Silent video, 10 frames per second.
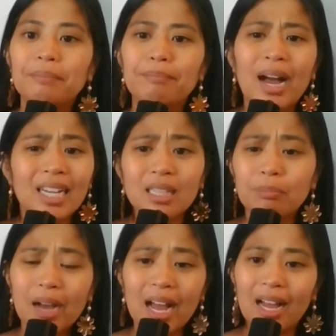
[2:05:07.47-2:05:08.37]
Bakit
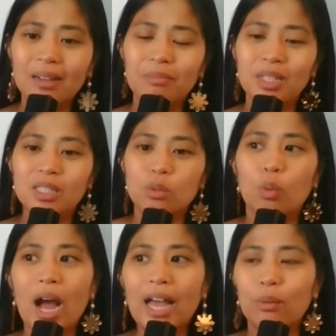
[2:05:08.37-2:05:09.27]
ba means
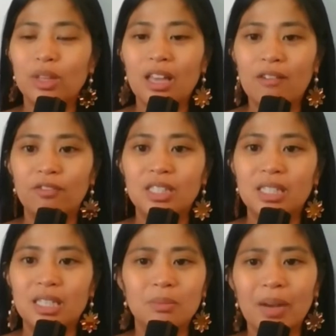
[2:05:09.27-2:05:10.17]
why with
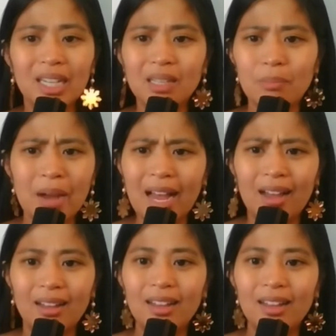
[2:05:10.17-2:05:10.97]
emphasis. Bakit ba?